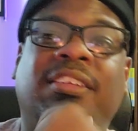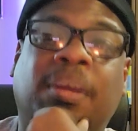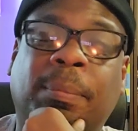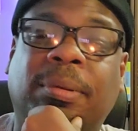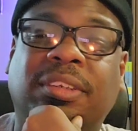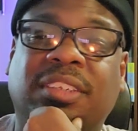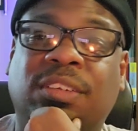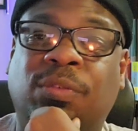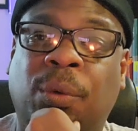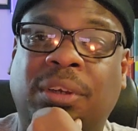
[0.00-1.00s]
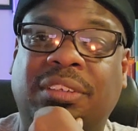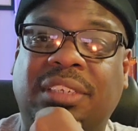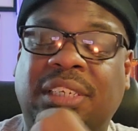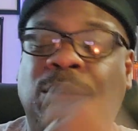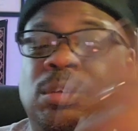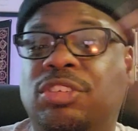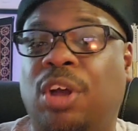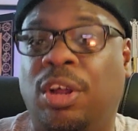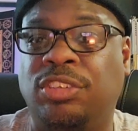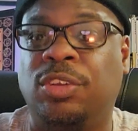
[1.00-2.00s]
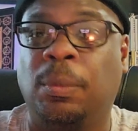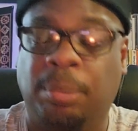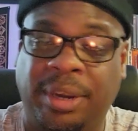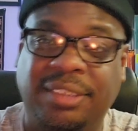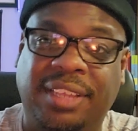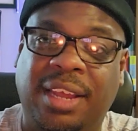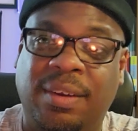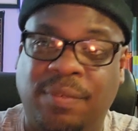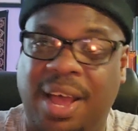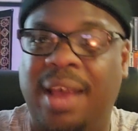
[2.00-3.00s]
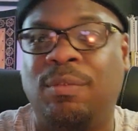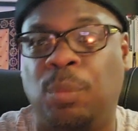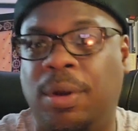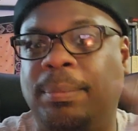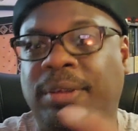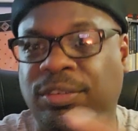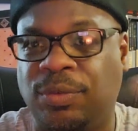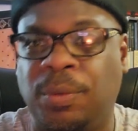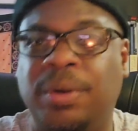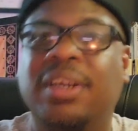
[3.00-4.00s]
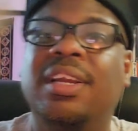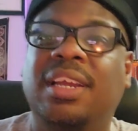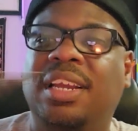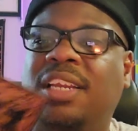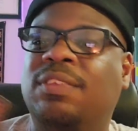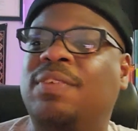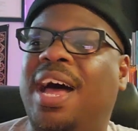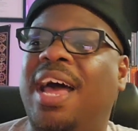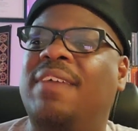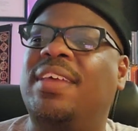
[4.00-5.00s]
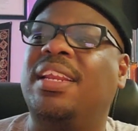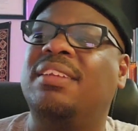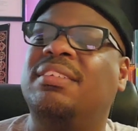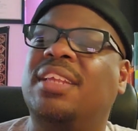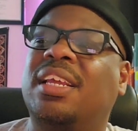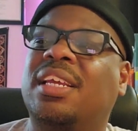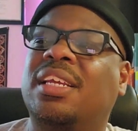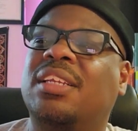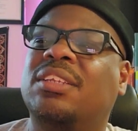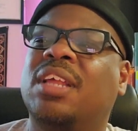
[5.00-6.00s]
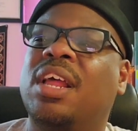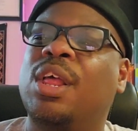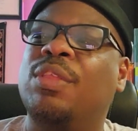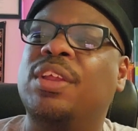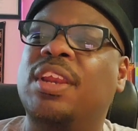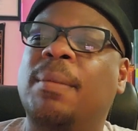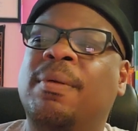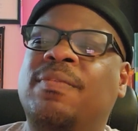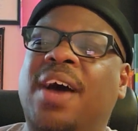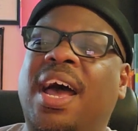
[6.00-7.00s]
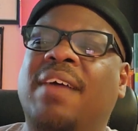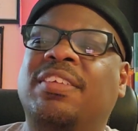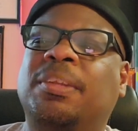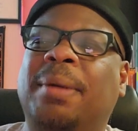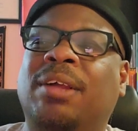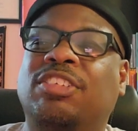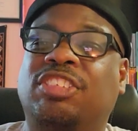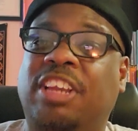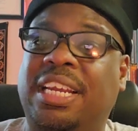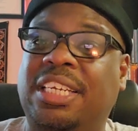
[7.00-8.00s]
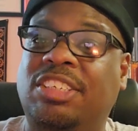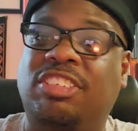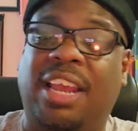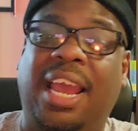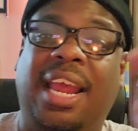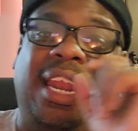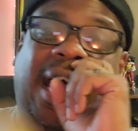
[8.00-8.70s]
Temperance is 14, which also breaks down to 5. 1 plus 4 is 5. And it says the number 5 is about change and